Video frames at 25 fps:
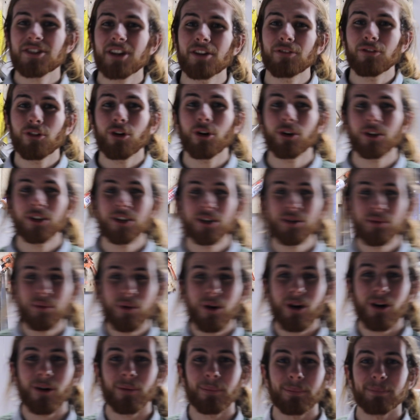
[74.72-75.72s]
So I thought, you know
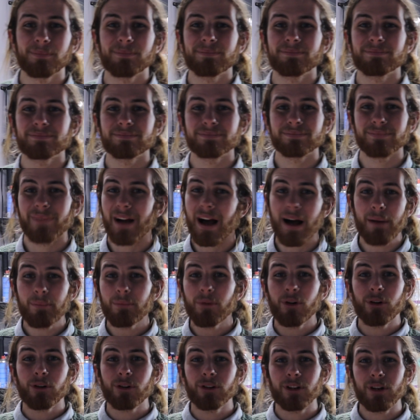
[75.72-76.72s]
what? I'm
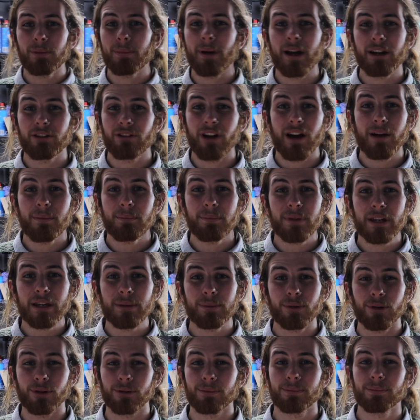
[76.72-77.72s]
not going to buy wrapping
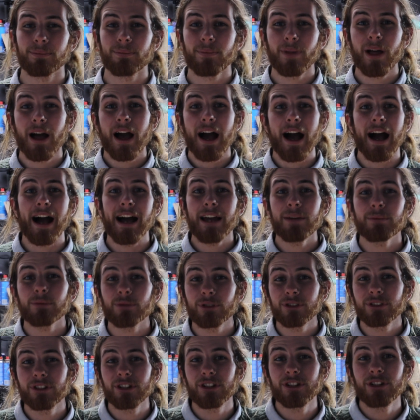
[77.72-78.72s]
paper. I'm
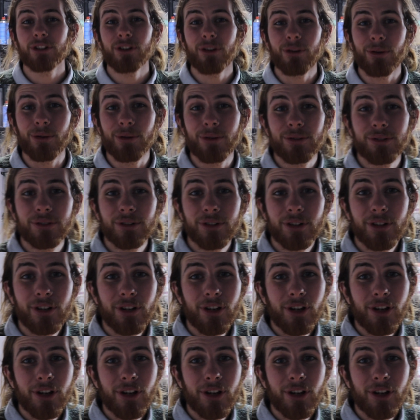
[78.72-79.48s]
going to use